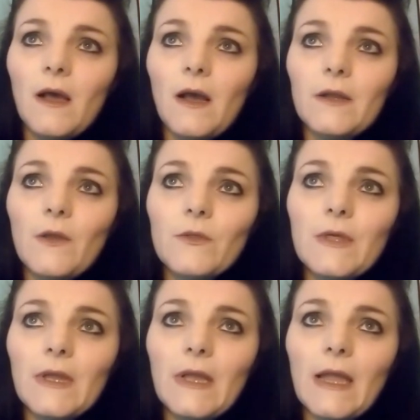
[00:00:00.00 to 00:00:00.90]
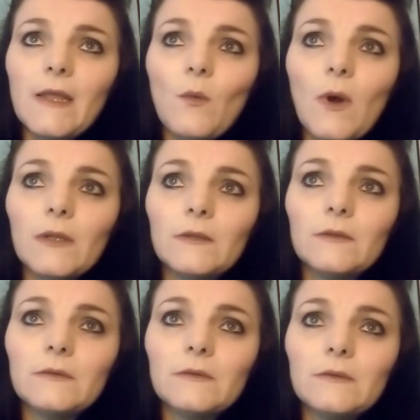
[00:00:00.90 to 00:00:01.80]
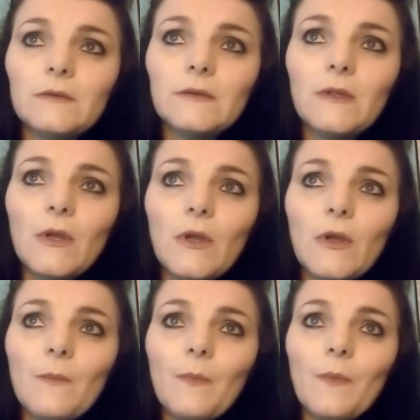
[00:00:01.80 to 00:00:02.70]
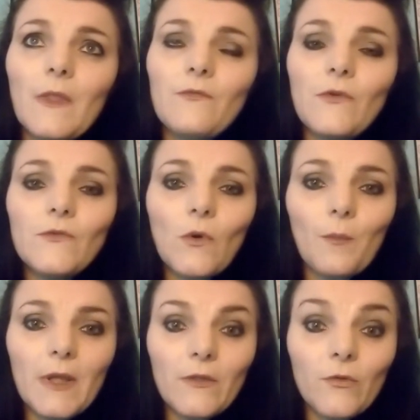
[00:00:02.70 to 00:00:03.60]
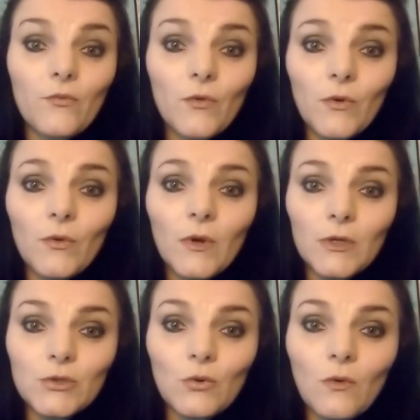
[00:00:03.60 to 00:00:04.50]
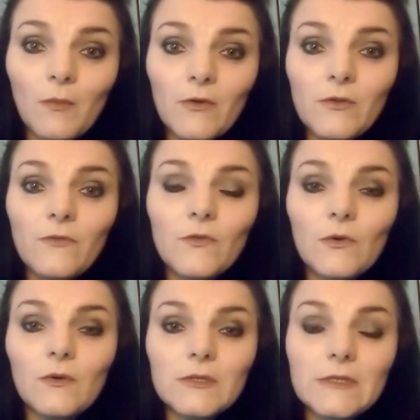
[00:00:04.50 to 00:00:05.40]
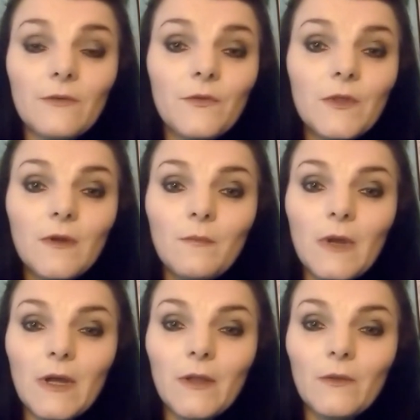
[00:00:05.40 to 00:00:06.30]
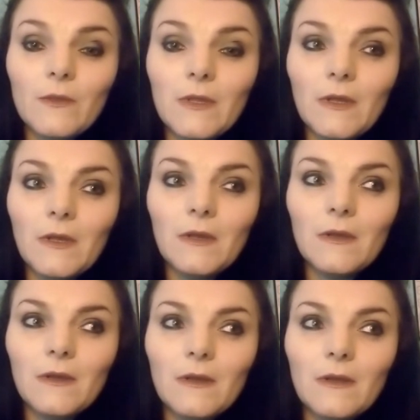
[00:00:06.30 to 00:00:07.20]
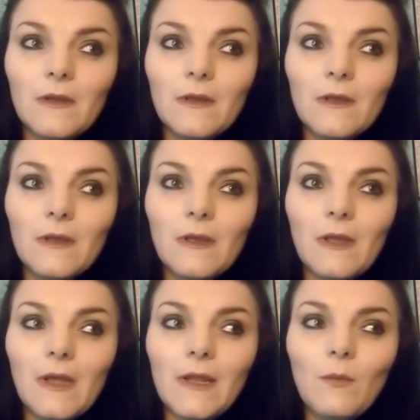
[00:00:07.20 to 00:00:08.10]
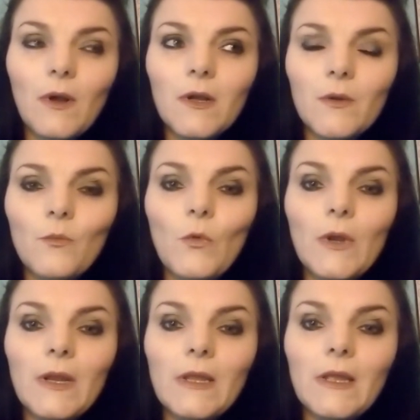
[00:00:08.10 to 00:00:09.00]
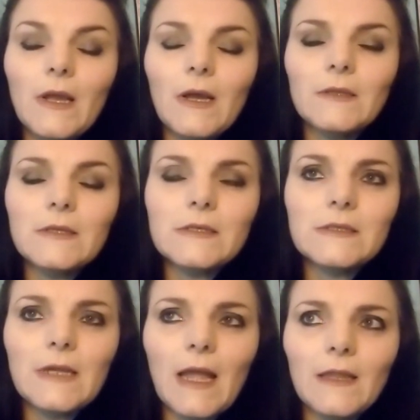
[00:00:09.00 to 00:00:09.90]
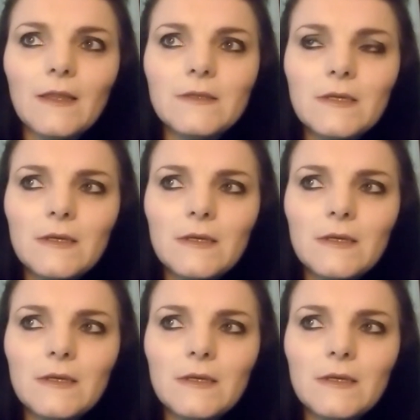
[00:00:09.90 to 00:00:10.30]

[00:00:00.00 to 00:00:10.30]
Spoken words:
I don't think anyone, if you've not been through a trauma and you've not suffered them, I don't think anyone can really understand